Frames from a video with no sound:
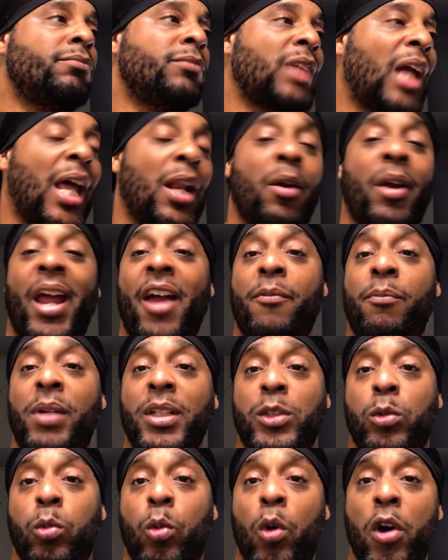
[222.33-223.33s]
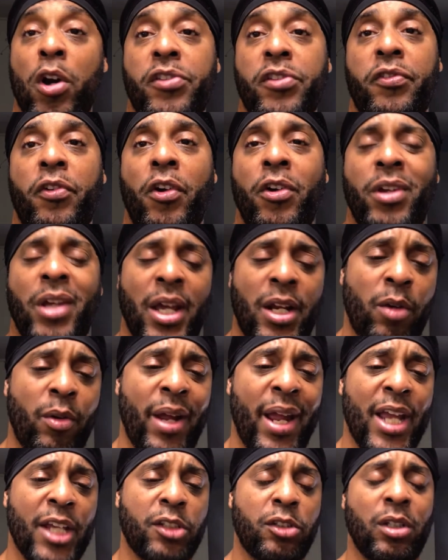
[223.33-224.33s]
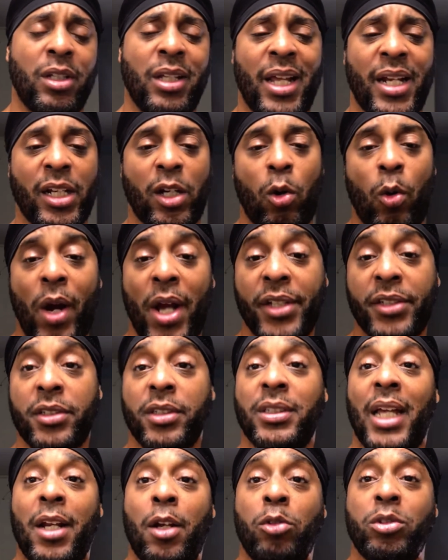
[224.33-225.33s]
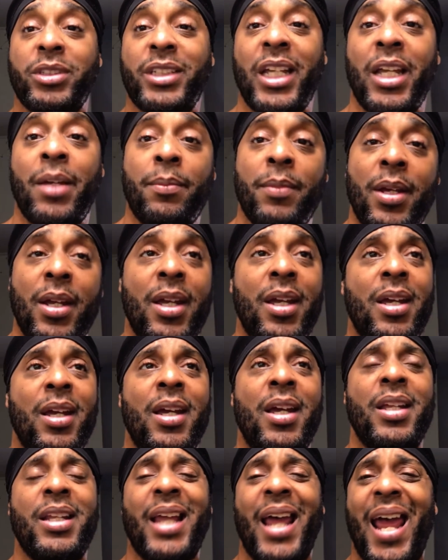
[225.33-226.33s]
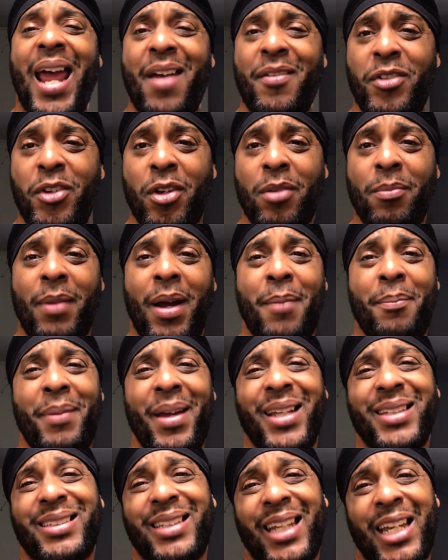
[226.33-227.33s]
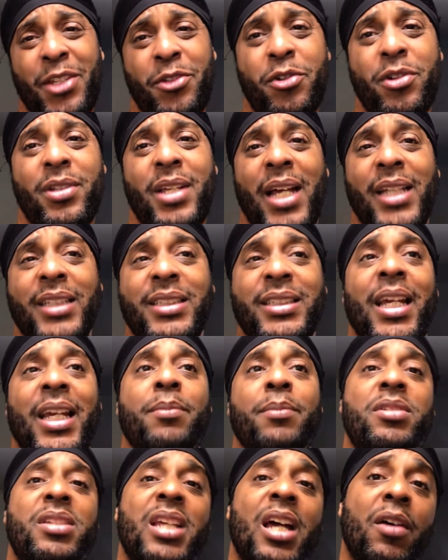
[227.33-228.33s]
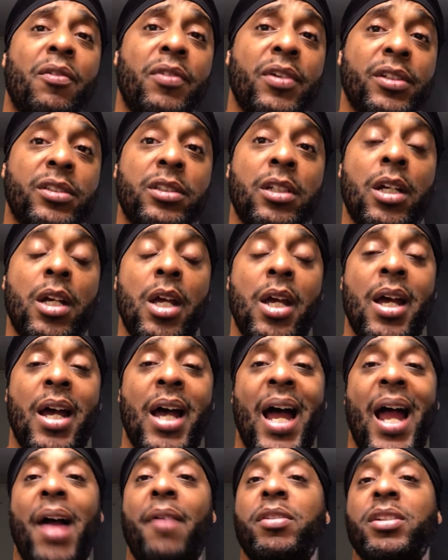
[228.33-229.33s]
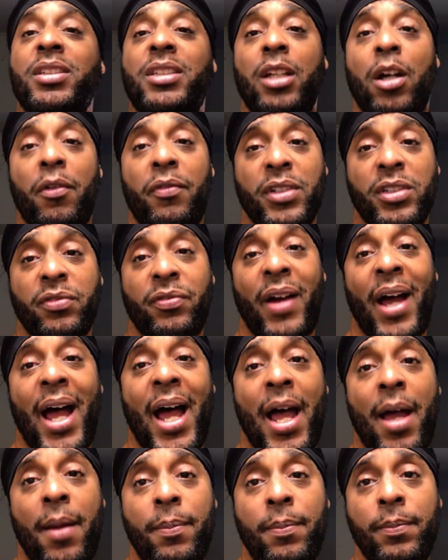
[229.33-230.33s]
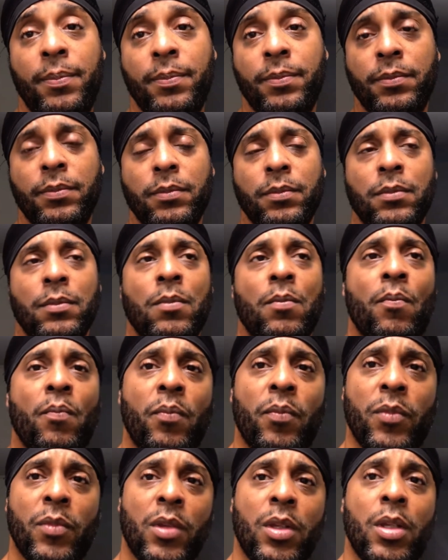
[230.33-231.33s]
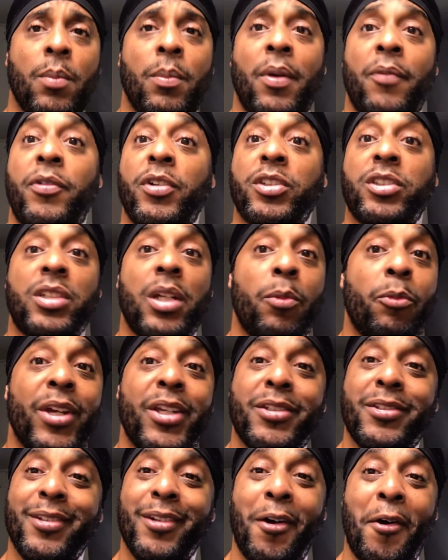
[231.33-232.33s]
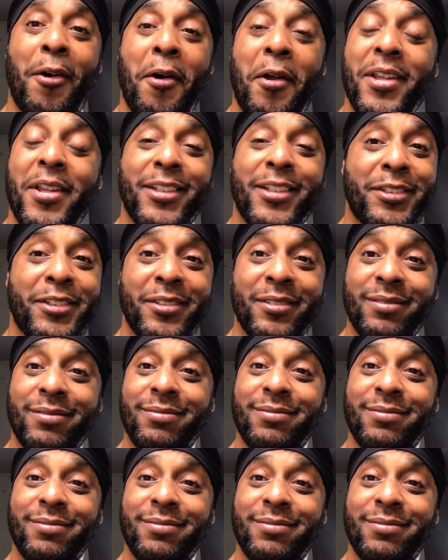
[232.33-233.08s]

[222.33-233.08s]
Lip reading: I don't have much words for you. I don't ask you a lot of questions. I don't seem to have you in my best interest. I seem selfish. I have a selfish vibe. But for some reason, all these